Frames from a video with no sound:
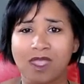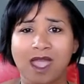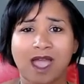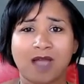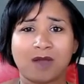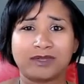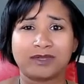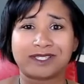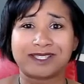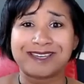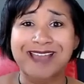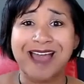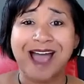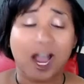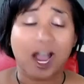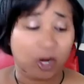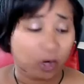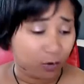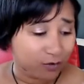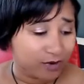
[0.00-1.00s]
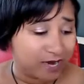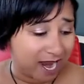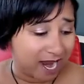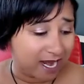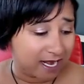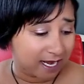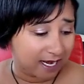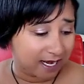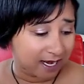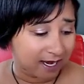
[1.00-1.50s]
I was not
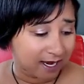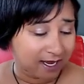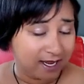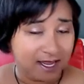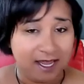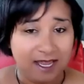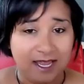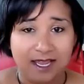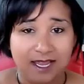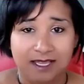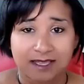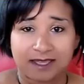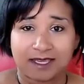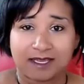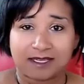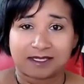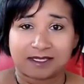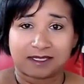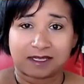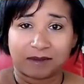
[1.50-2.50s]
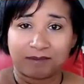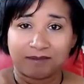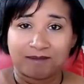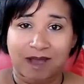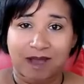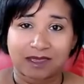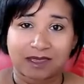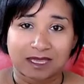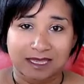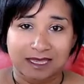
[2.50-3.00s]
creating this
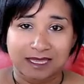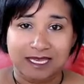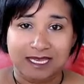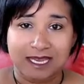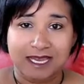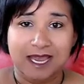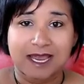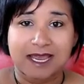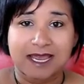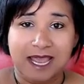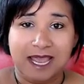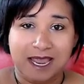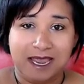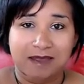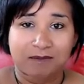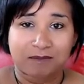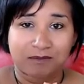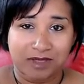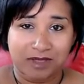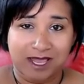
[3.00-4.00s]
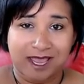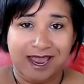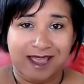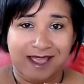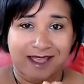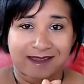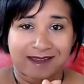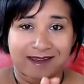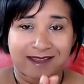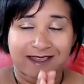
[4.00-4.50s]
monthly game
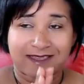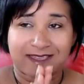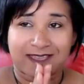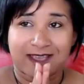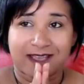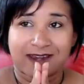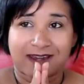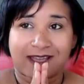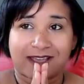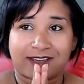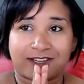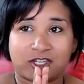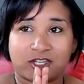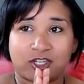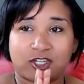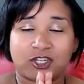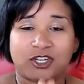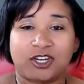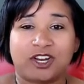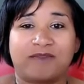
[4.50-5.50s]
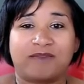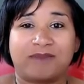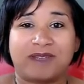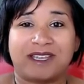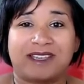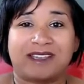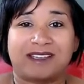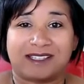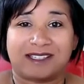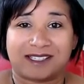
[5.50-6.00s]
plan that I should have
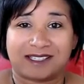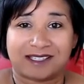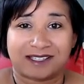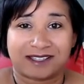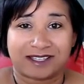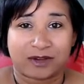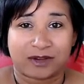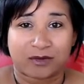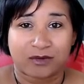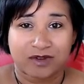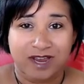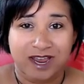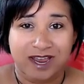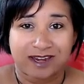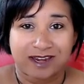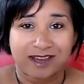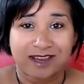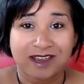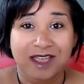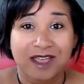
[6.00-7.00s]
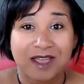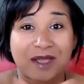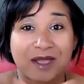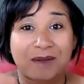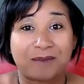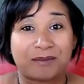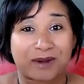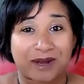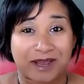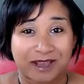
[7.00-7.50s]
been consistently creating,
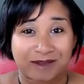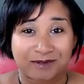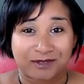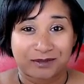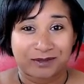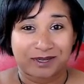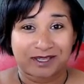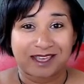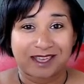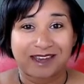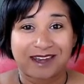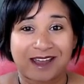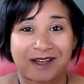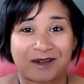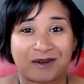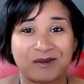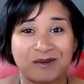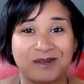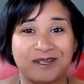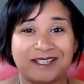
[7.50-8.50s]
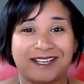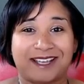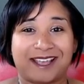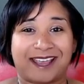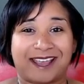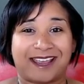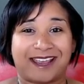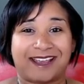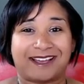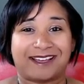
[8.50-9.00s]
but I am doing that now.
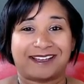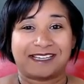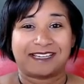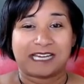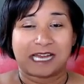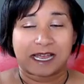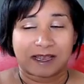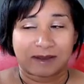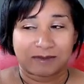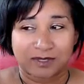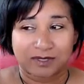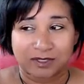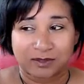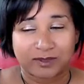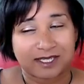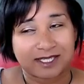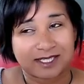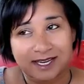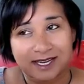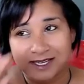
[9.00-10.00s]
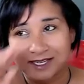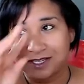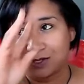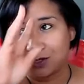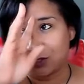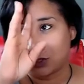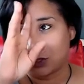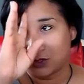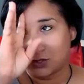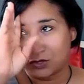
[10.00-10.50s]
And I am so excited
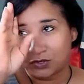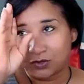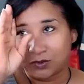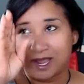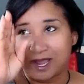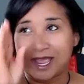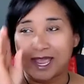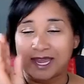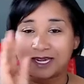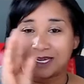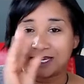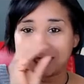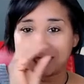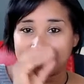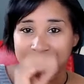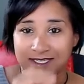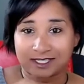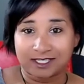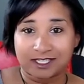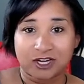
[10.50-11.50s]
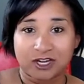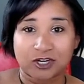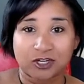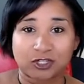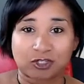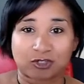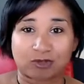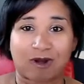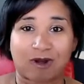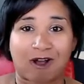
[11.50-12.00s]
to end this year
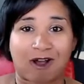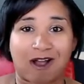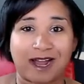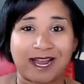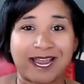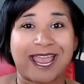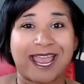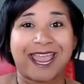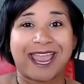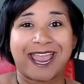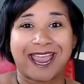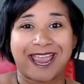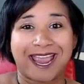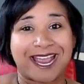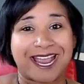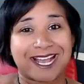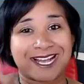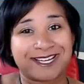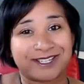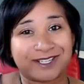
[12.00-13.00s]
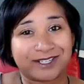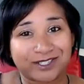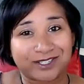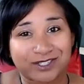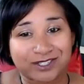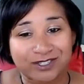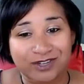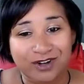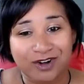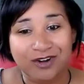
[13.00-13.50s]
strong and
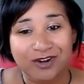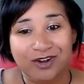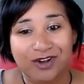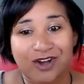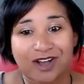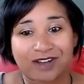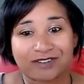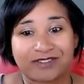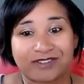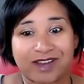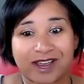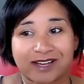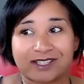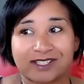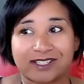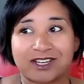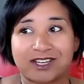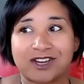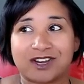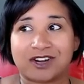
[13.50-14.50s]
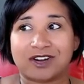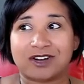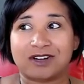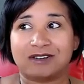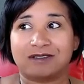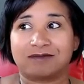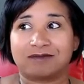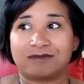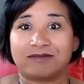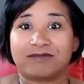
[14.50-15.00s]
start off next
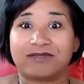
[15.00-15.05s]
year